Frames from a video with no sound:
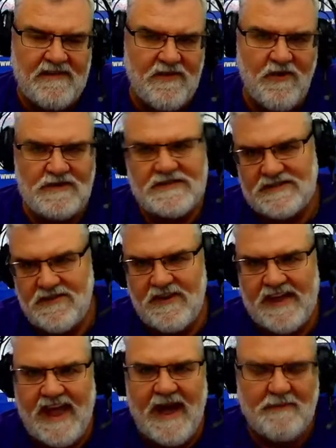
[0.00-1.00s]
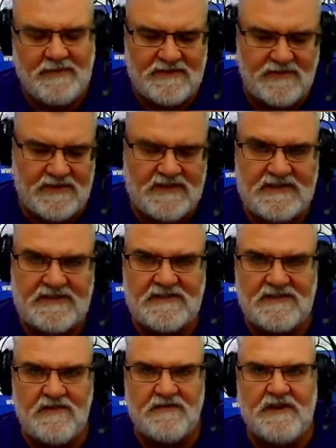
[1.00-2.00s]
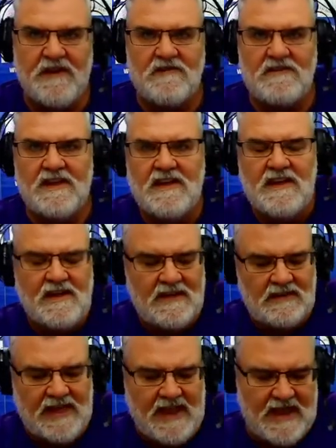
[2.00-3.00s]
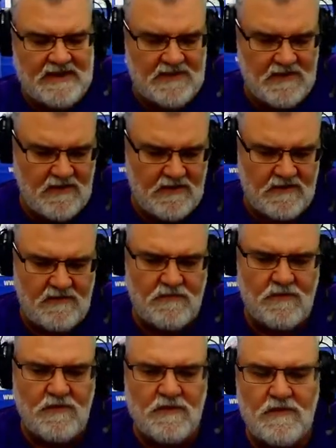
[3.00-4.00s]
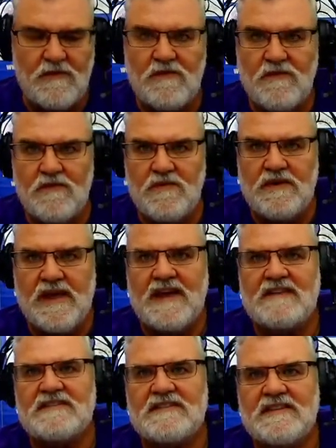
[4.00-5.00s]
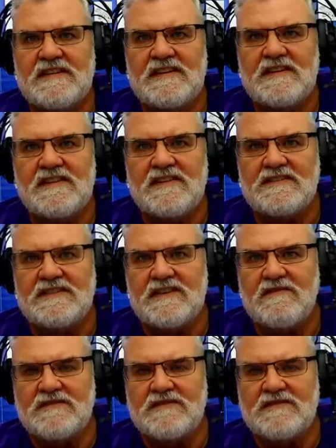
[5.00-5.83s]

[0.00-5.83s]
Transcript: course, it's already happened. So this is souvenir lanyard. Ooh, and has the Secret